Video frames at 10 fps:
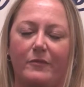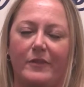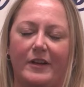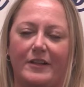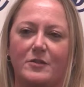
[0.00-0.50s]

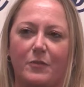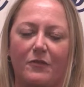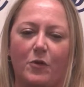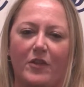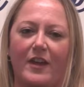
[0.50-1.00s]
well I guess
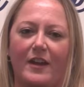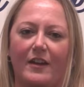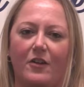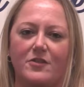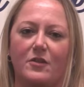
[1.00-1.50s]
before that
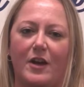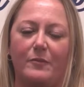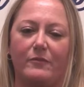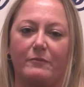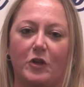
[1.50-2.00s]
I also
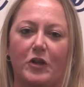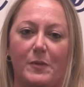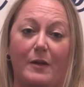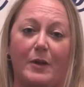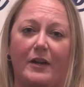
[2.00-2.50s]
had really
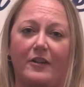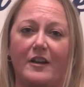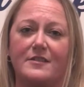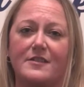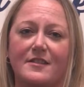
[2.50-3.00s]
bad
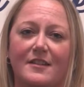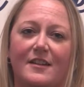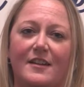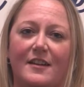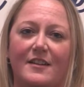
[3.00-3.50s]
migraines
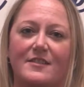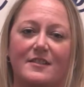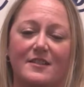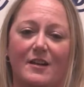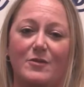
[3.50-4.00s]

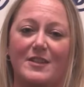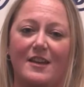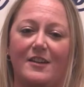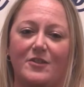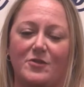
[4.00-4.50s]
since I was
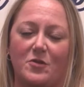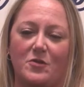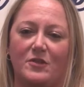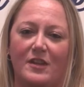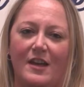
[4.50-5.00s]
eight years
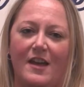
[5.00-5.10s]
old.